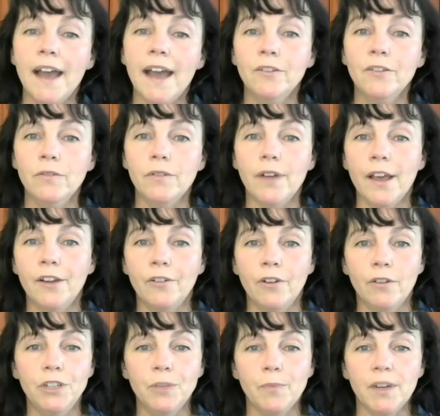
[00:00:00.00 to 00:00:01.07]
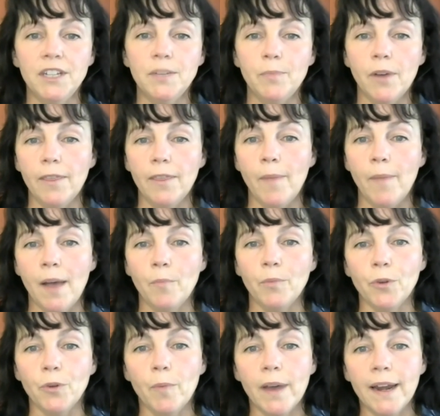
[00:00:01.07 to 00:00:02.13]
don't know too much about the
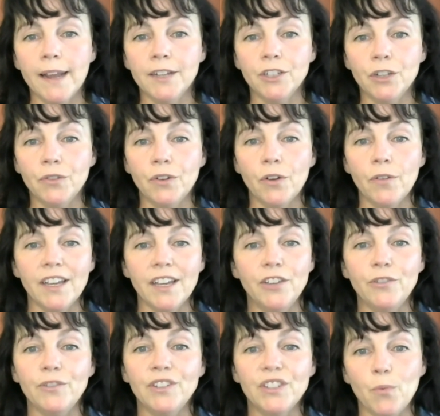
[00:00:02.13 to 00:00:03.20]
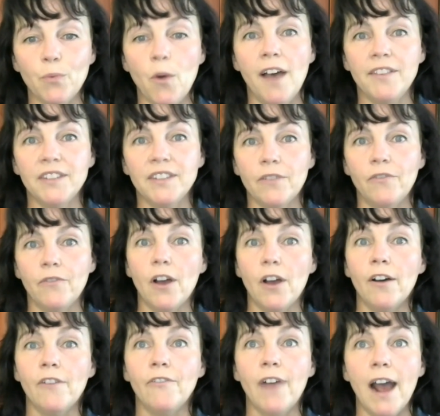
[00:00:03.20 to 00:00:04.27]
bamboo, but I do know that huge swaths of
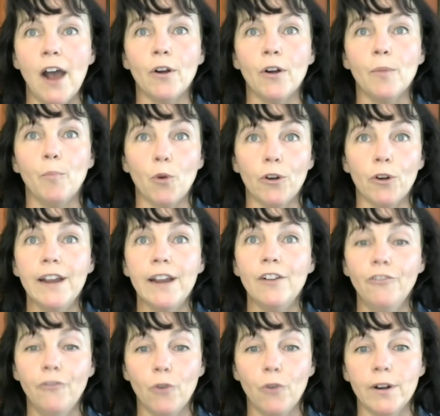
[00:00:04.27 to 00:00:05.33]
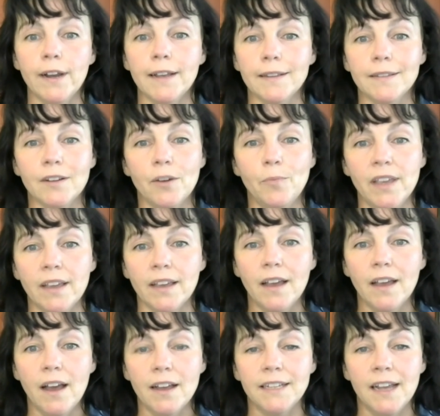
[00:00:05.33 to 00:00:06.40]
our boreal forests are being
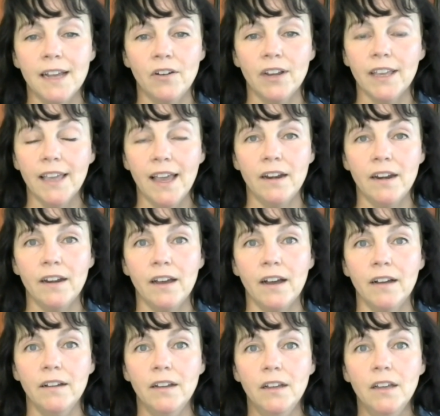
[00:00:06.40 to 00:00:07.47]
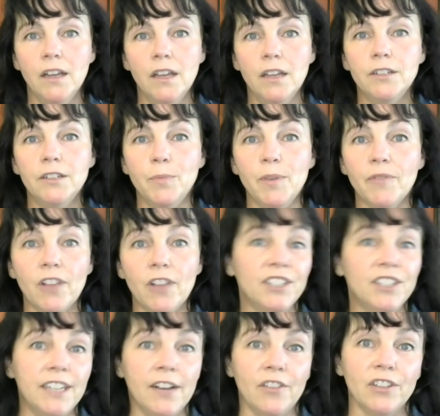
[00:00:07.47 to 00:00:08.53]
cut down in Canada to be
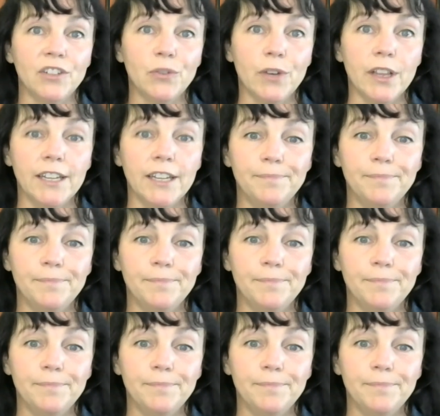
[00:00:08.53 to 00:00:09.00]
flushed down the toilet.